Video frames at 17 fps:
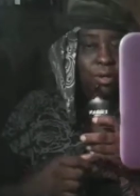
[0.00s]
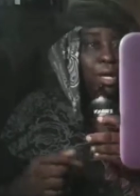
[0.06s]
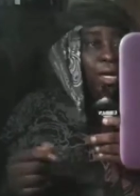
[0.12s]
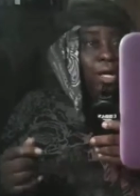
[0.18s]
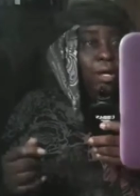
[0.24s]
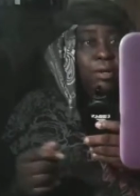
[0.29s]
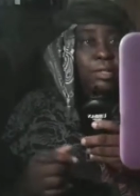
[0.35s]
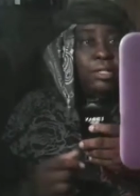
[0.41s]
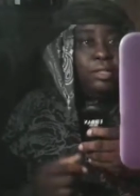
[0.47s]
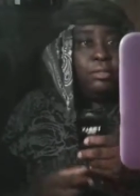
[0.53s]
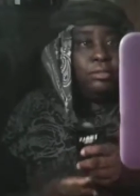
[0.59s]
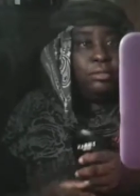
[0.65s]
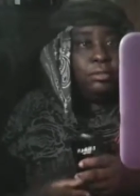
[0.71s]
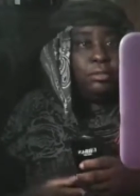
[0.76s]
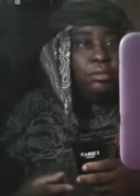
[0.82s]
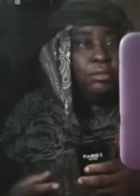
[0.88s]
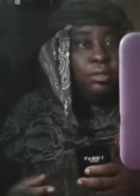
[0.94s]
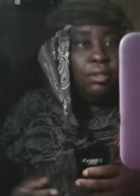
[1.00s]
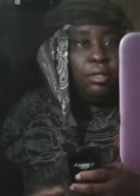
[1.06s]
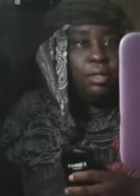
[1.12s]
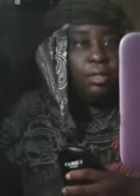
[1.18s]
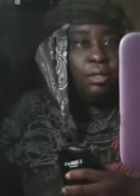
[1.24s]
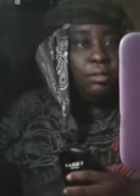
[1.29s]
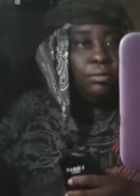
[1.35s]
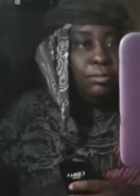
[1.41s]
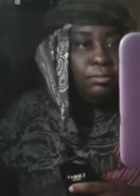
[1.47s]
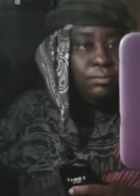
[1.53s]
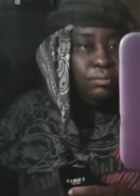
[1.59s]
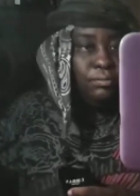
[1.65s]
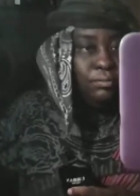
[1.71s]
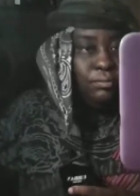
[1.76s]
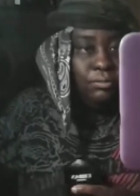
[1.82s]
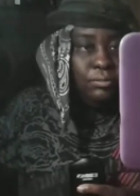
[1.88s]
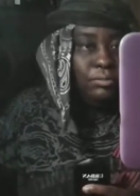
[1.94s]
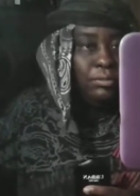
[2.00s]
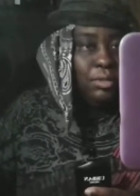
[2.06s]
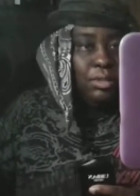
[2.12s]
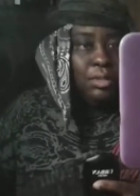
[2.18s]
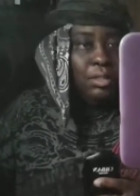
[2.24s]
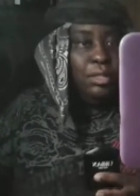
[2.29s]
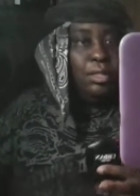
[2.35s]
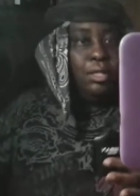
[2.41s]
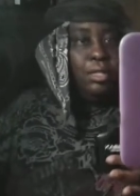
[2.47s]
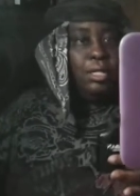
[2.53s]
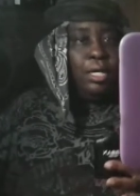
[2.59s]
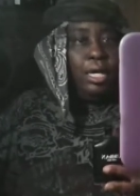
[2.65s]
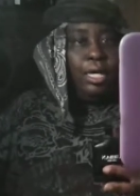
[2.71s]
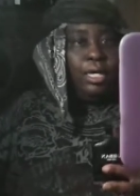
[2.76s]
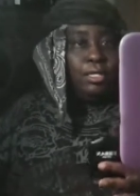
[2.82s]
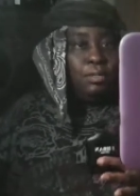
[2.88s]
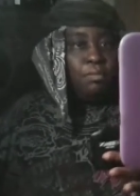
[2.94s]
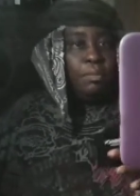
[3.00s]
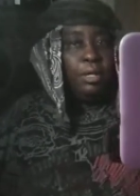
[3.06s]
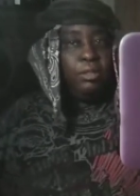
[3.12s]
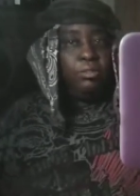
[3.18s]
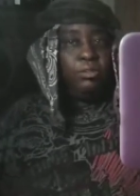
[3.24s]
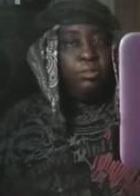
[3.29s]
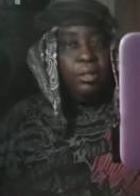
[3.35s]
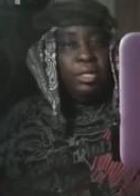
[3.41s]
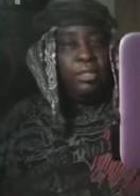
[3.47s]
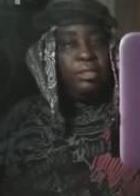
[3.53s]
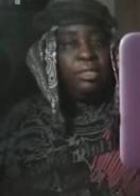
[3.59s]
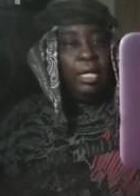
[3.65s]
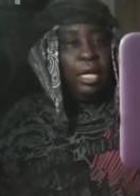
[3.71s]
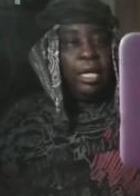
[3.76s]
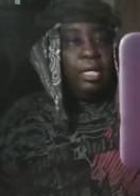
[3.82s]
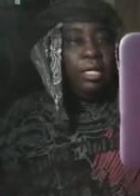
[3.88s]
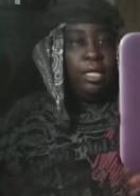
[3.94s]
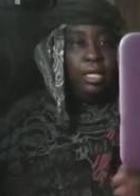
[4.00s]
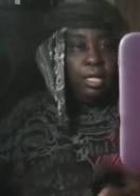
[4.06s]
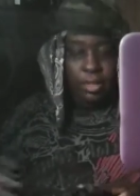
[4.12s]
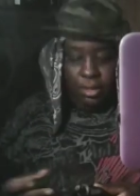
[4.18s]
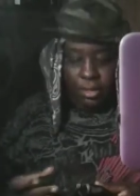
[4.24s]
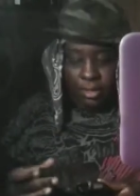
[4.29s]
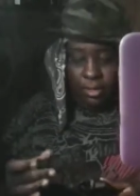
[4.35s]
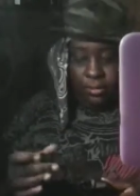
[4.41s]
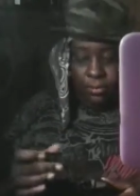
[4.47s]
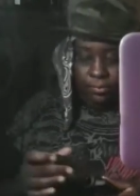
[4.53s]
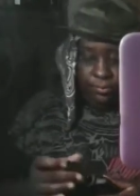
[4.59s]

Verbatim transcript: wow, that's uh, it smelled too much like that though.